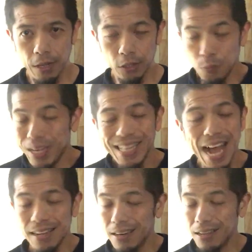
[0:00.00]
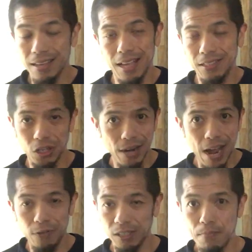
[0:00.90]
to me that indicates that you're
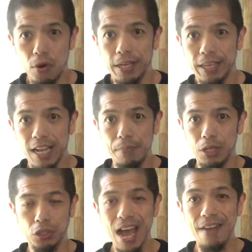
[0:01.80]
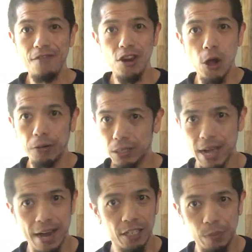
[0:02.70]
not really born again because you have no
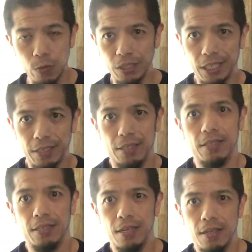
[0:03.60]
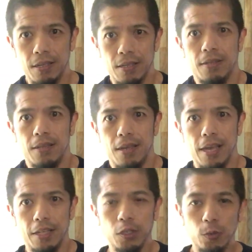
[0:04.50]
desire to be with Jesus
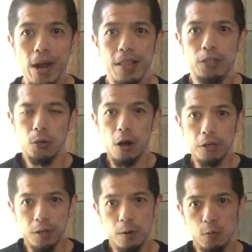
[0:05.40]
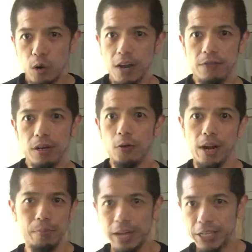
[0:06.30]
and you'd rather do all your whatever
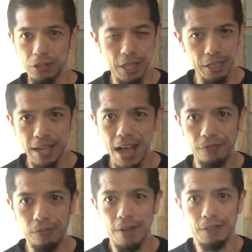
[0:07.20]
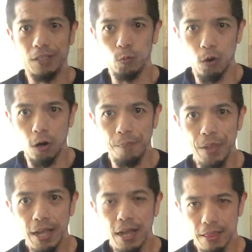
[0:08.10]
great plans you think you have left in this world
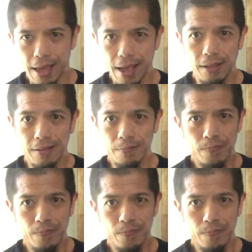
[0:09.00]
than